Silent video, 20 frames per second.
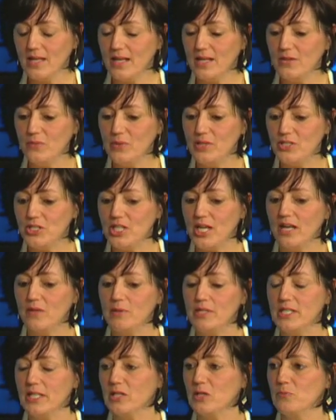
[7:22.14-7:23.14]
and we, she had
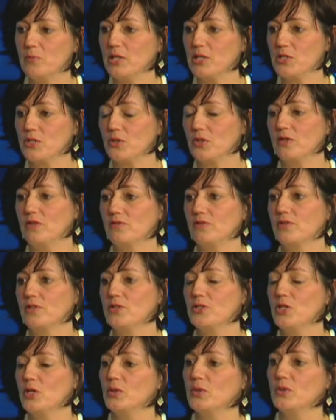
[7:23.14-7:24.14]
me take a picture of her
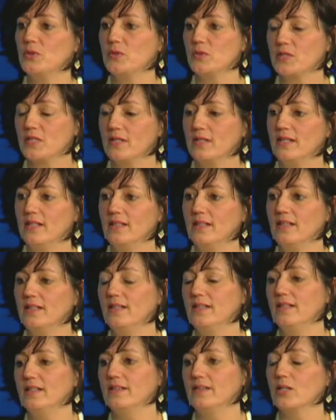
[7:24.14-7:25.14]
toes
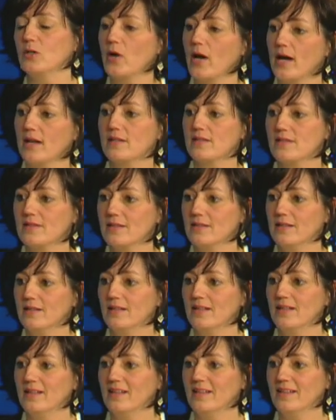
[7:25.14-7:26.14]
in the grass.
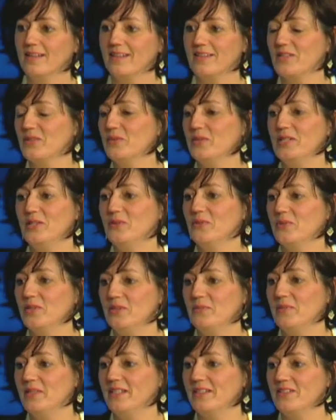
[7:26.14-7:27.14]
And I said, what do, you, what
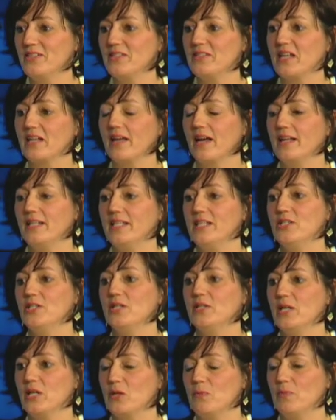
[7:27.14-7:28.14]
do you mean? She's like, I need
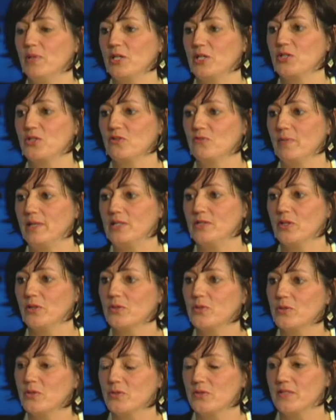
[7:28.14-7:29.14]
you to take a picture of my
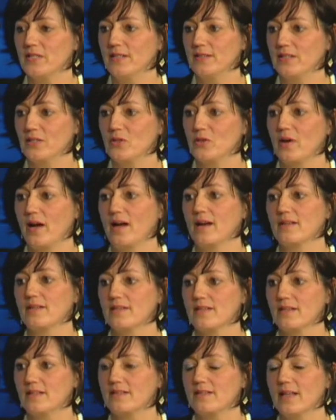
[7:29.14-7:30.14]
toes in the
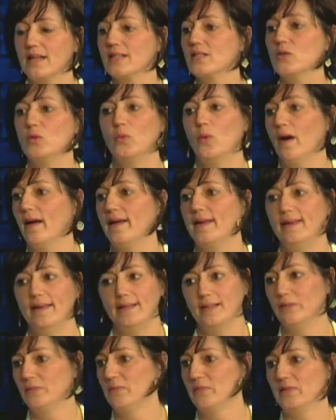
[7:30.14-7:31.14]
grass because that's who I
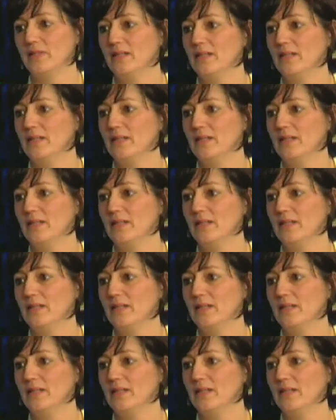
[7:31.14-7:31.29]
am.